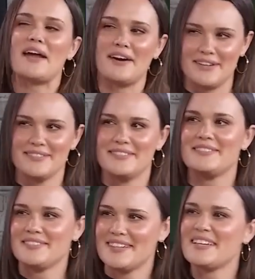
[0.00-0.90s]
better. You
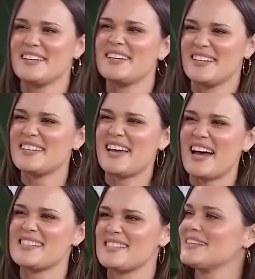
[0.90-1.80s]
feel we can make it yes.
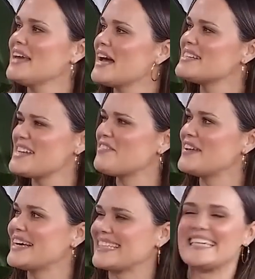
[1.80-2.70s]
better? Yeah, let's get
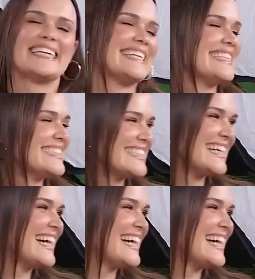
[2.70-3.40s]
Kaveen on in here.